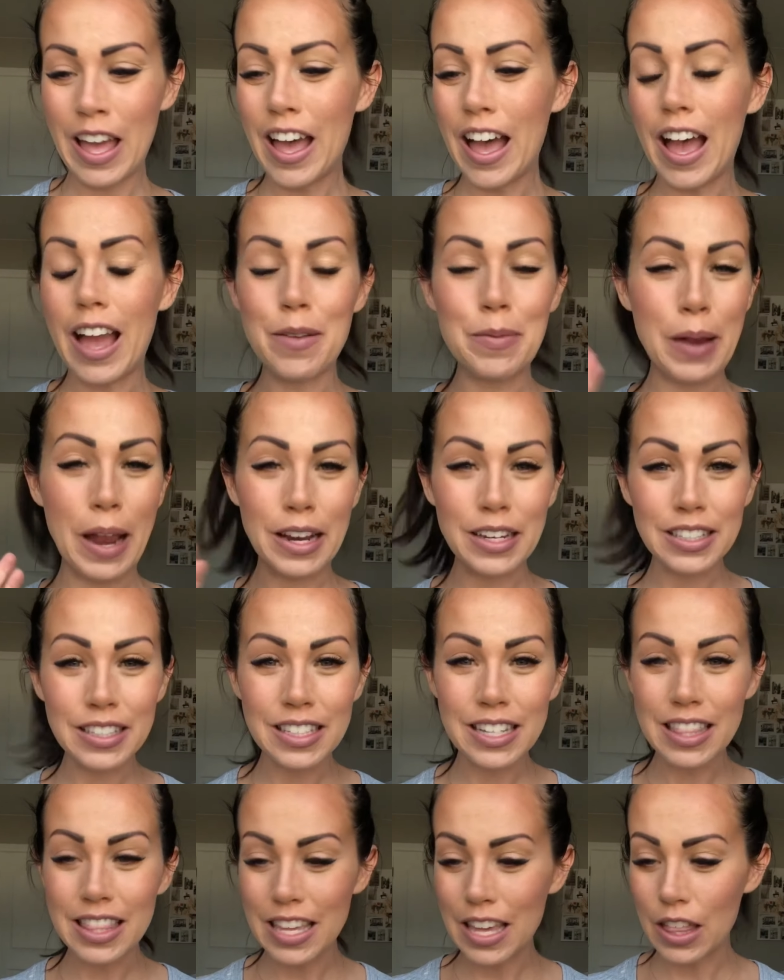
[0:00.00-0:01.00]
I practiced
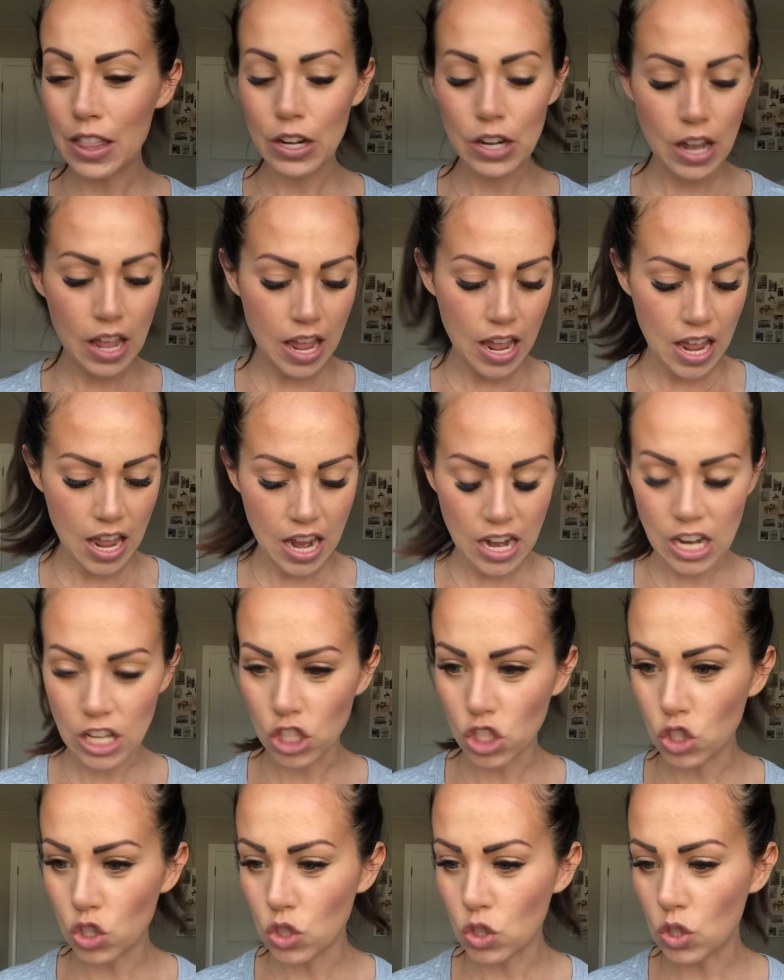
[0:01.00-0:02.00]
it the other day, and
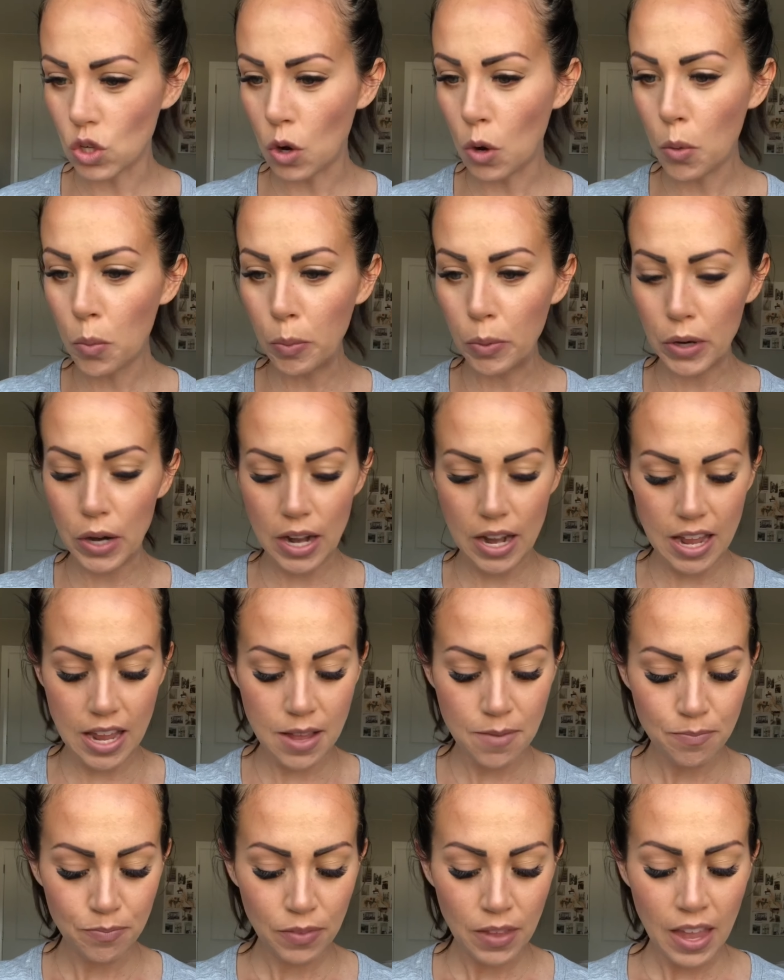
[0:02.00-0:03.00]
it's so pretty.